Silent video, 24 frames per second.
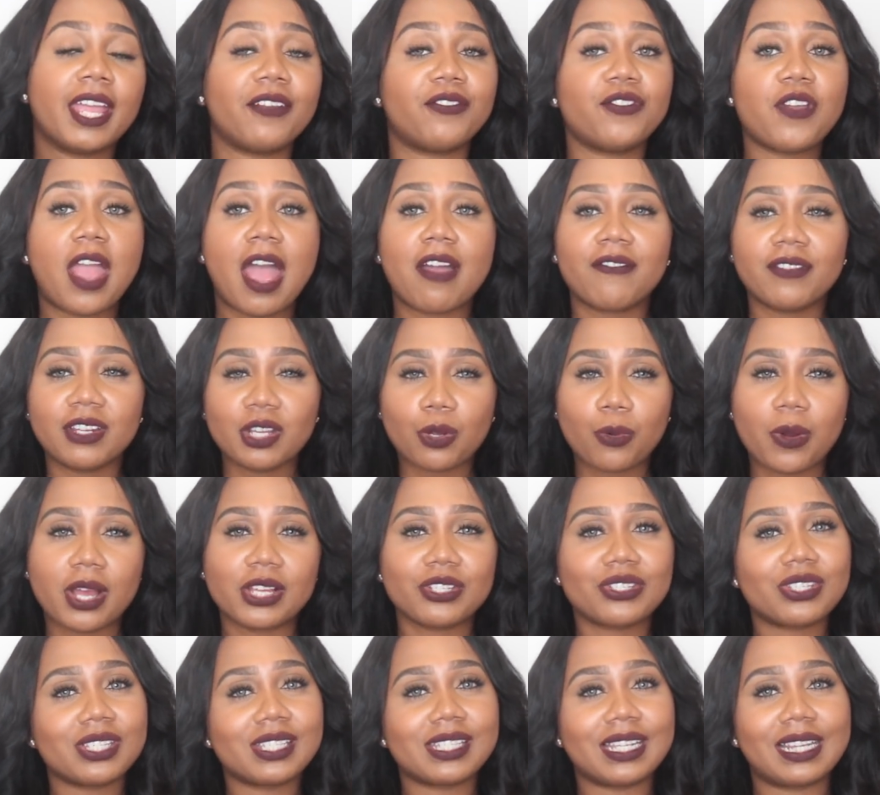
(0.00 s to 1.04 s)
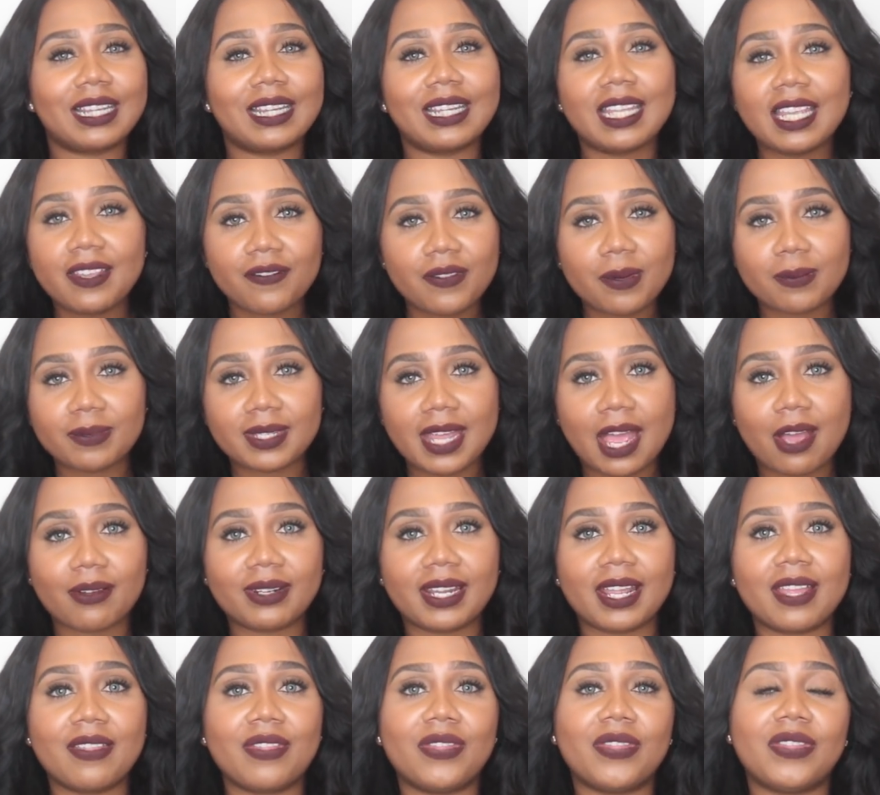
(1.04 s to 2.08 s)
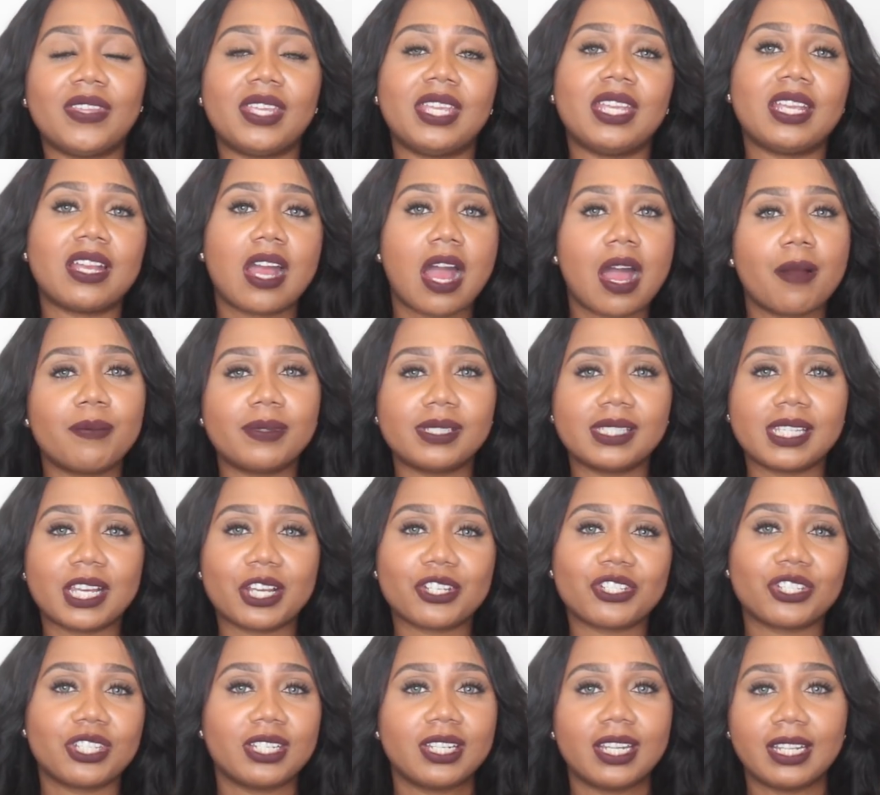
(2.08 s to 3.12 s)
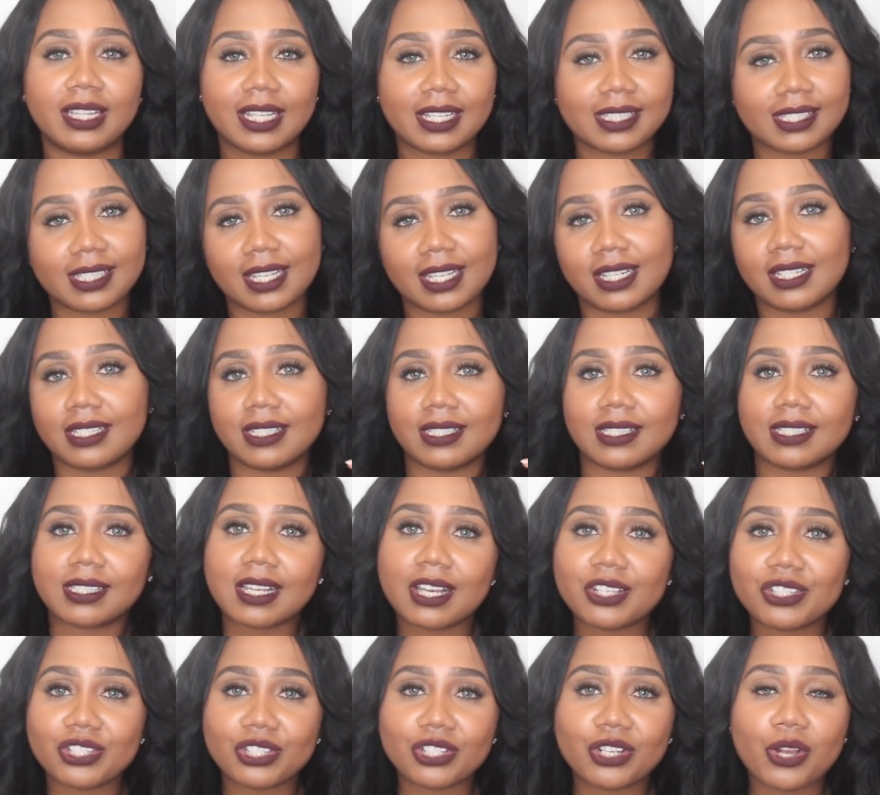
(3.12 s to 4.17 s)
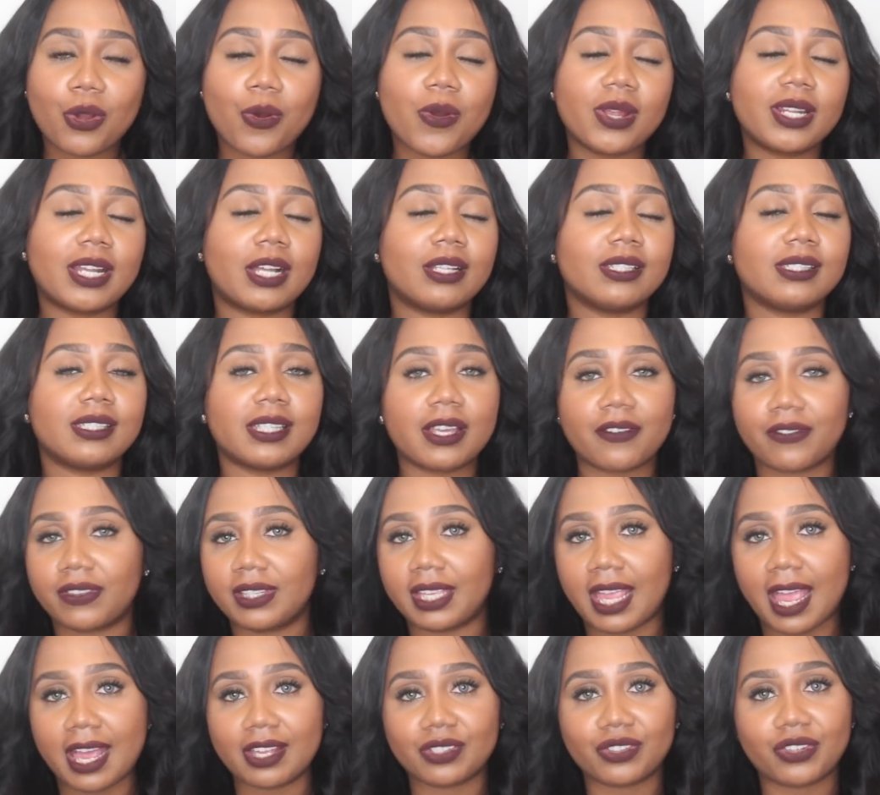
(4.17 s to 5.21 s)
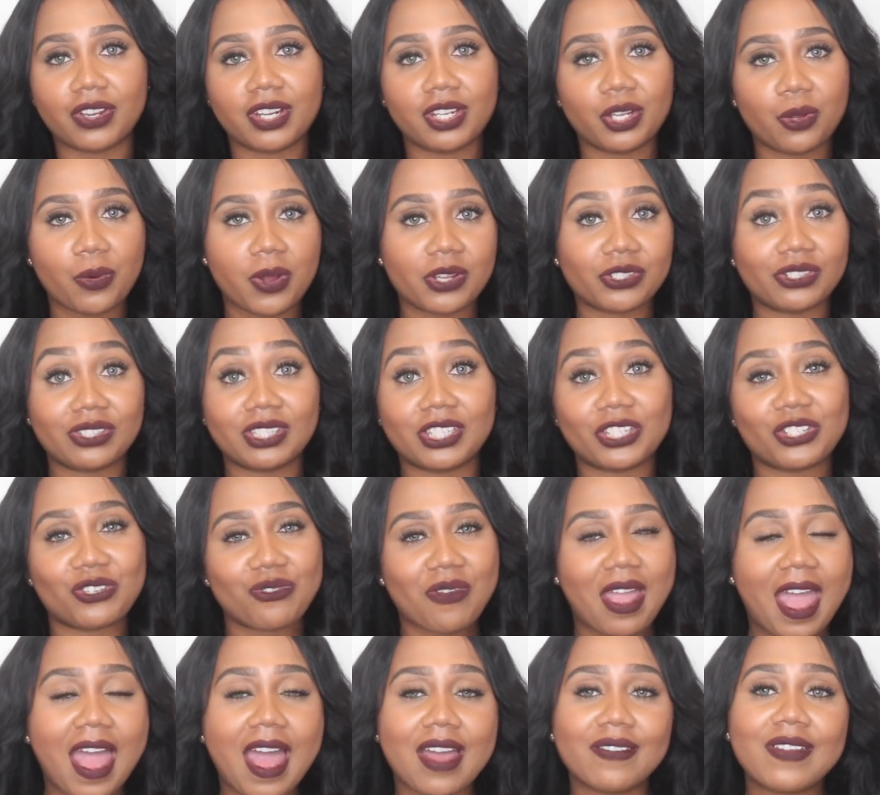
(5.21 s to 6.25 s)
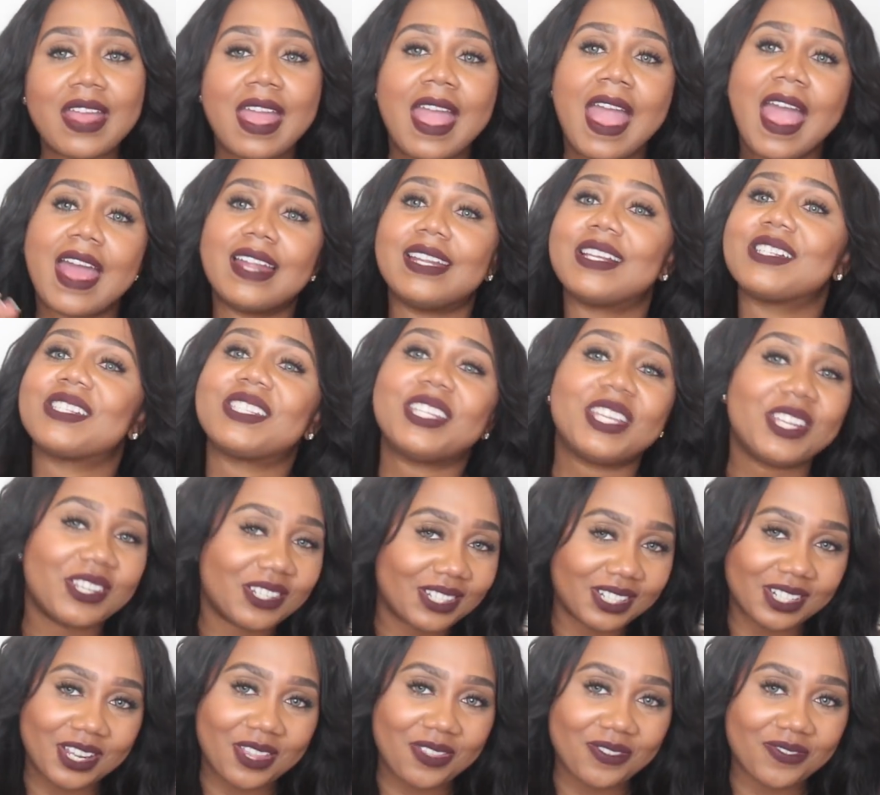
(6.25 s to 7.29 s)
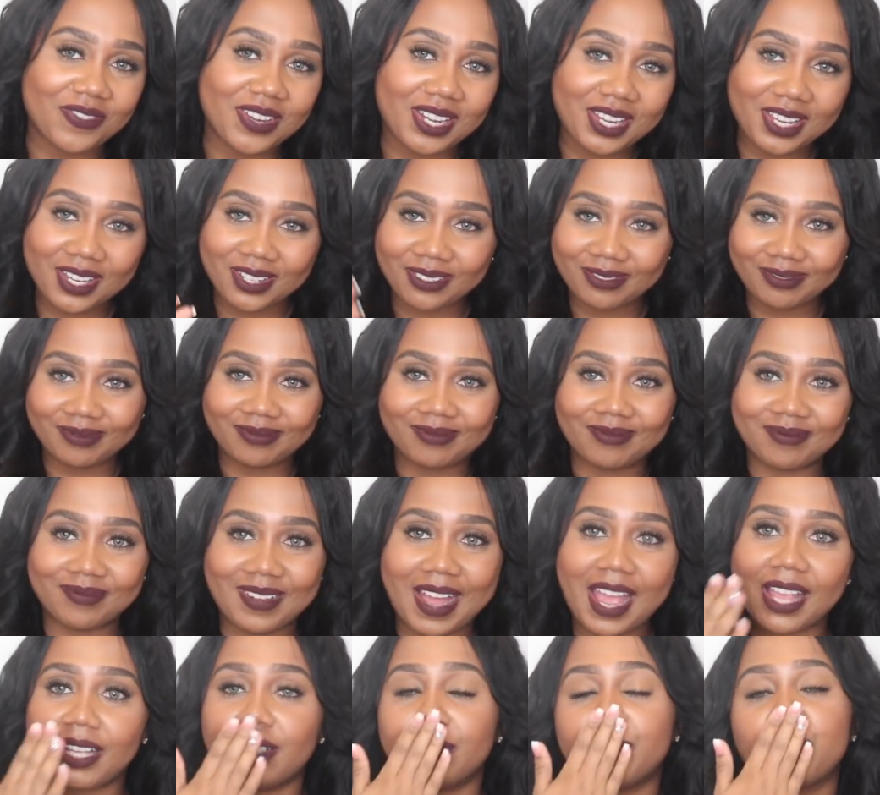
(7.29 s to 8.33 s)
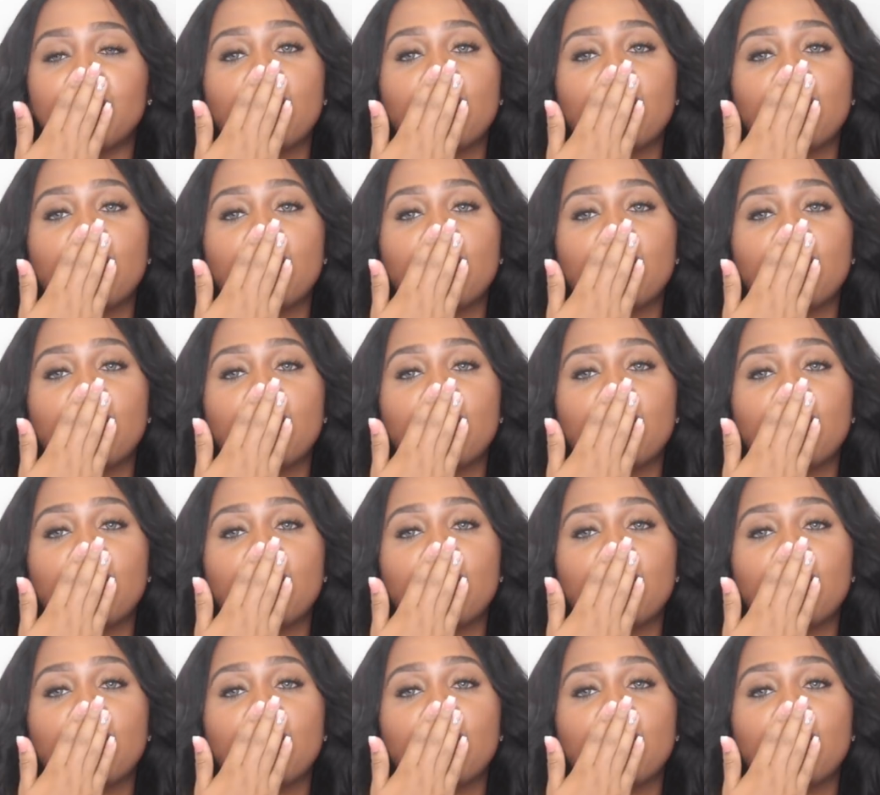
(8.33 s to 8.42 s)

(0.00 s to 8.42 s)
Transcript: If you have any questions, leave them down in the comment section and let's get the discussion going. I'll definitely answer any questions that you have, and I'll see you in another video. Bye.